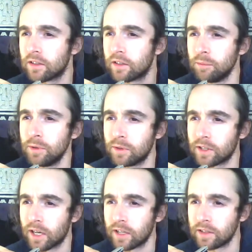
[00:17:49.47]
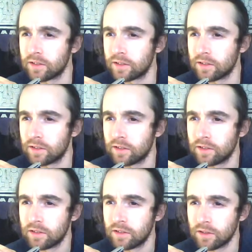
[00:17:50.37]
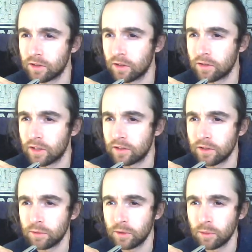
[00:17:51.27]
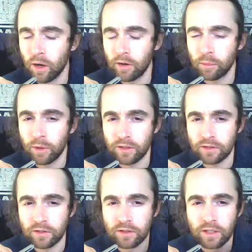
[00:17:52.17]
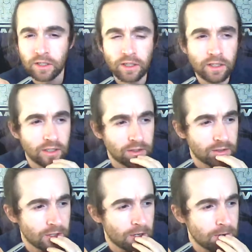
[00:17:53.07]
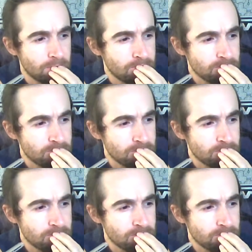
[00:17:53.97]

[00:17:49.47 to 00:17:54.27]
communicate to God as if he were a person. And so